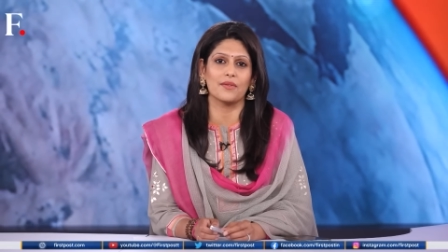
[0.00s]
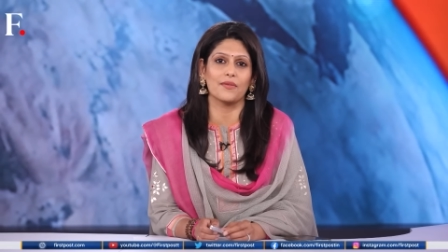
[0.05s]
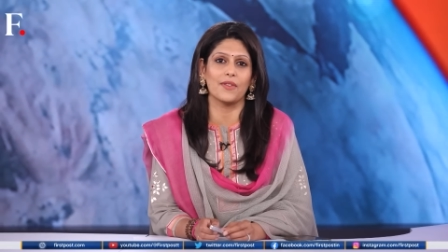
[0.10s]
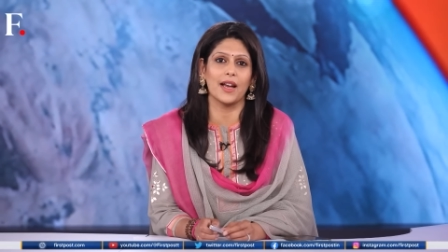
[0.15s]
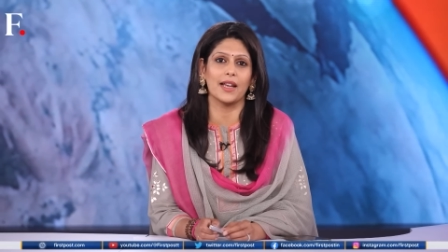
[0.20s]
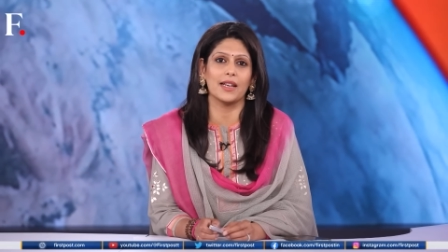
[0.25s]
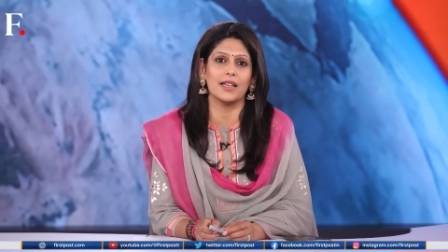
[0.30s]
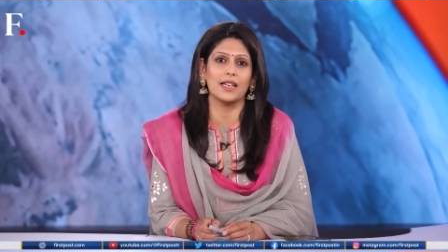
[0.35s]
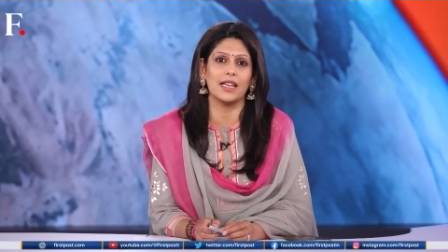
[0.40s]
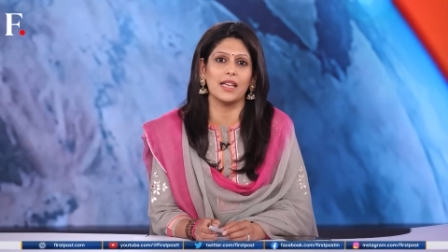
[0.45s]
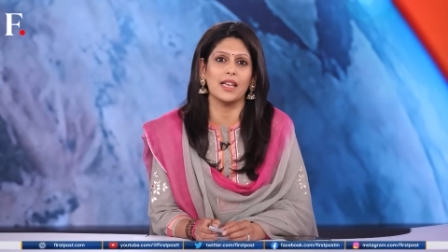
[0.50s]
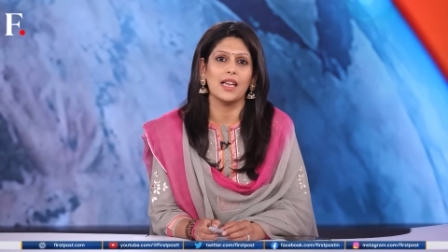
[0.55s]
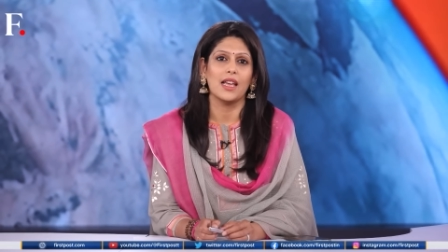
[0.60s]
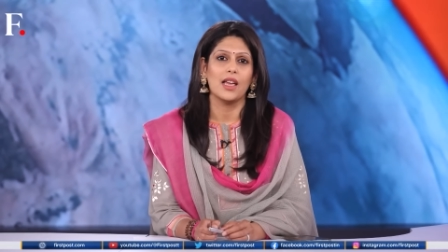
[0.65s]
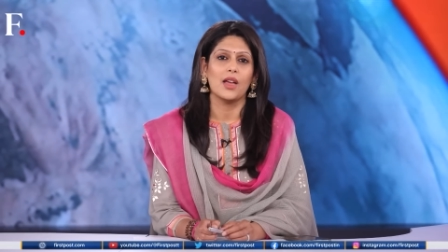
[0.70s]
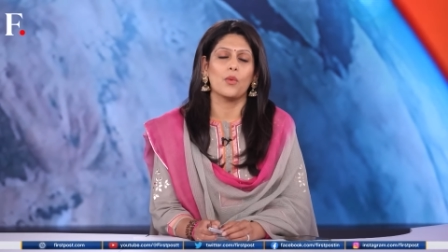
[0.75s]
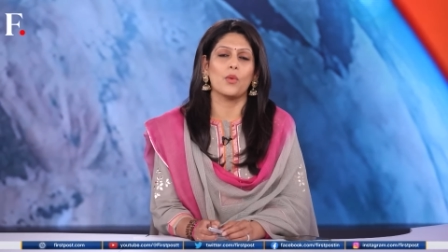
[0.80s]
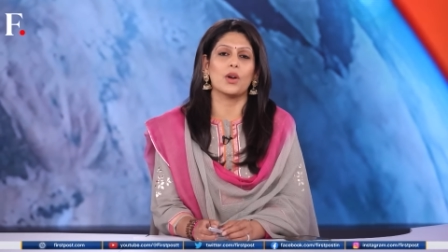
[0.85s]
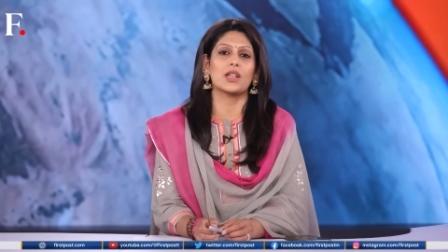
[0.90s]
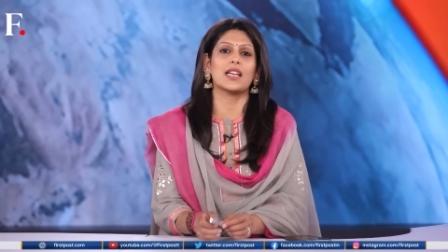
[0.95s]
And finally,
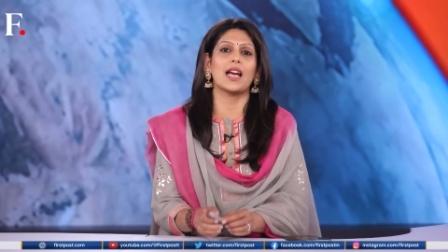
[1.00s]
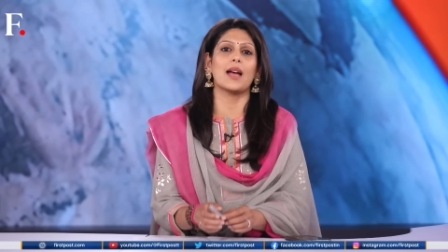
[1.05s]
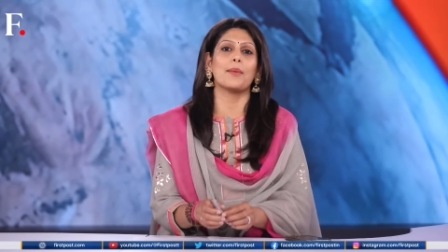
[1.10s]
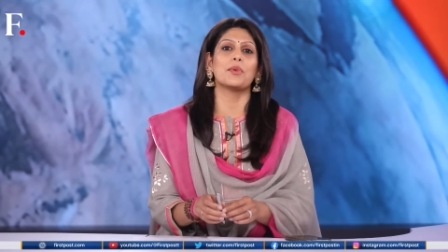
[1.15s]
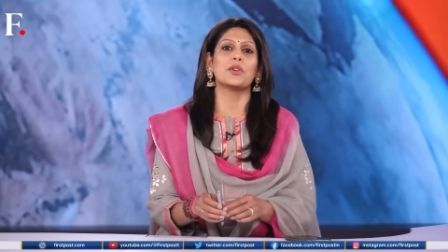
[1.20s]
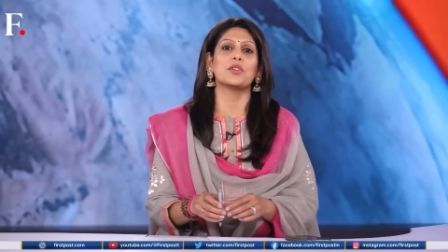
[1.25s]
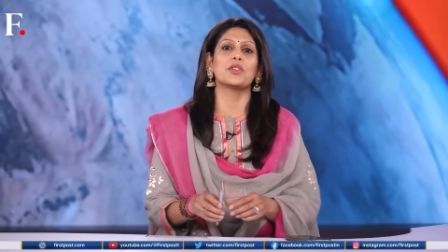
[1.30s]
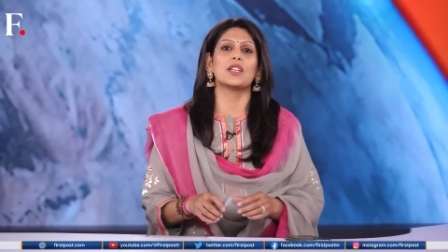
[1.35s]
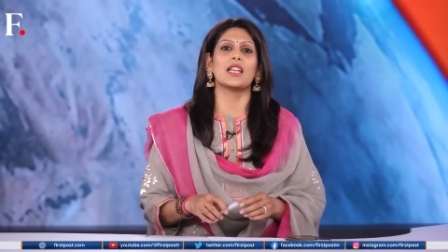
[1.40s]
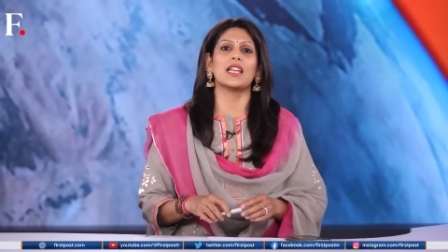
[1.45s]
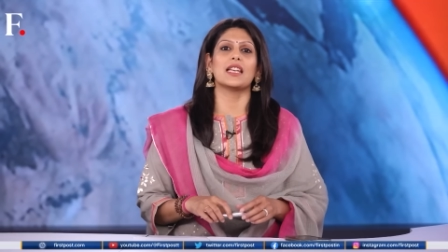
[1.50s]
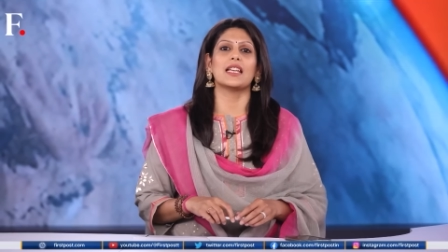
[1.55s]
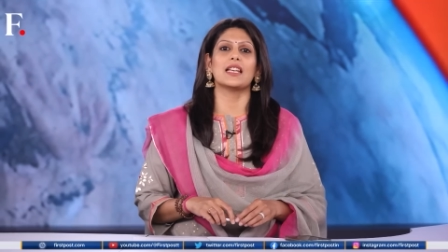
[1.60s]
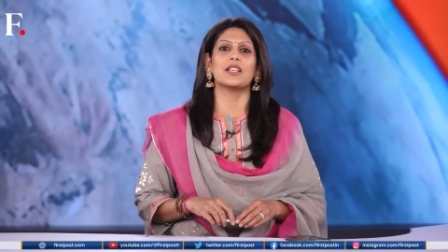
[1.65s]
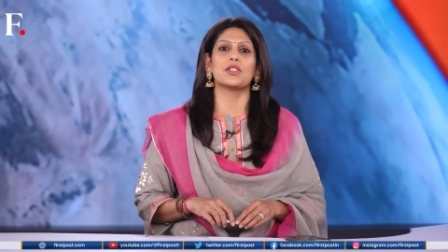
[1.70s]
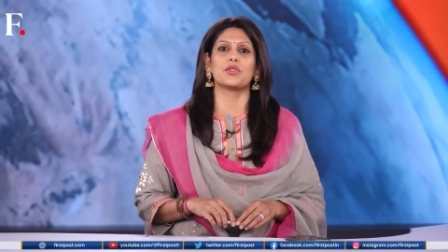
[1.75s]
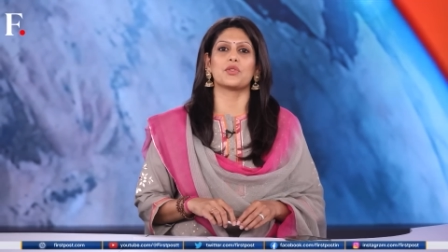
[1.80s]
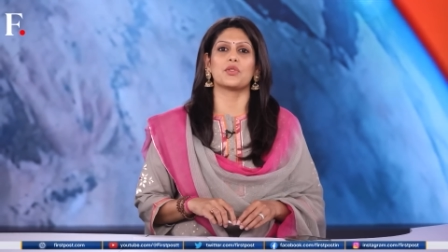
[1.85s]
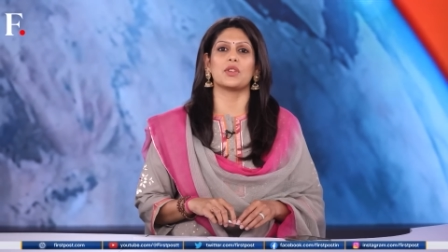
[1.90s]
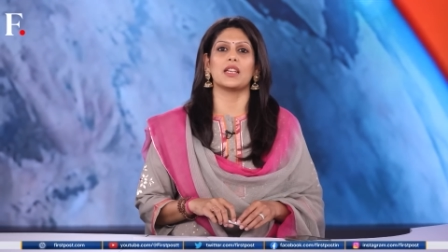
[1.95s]
what happened today in
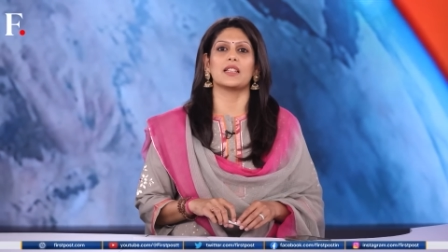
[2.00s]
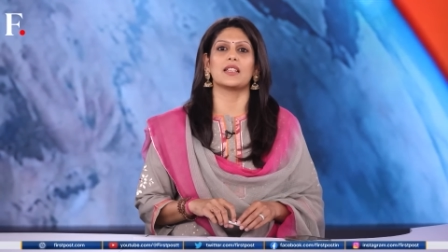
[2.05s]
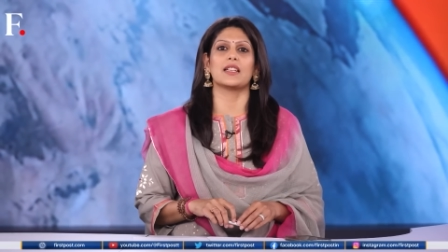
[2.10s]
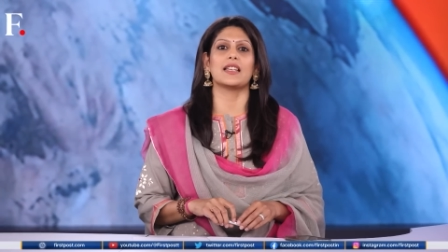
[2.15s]
history,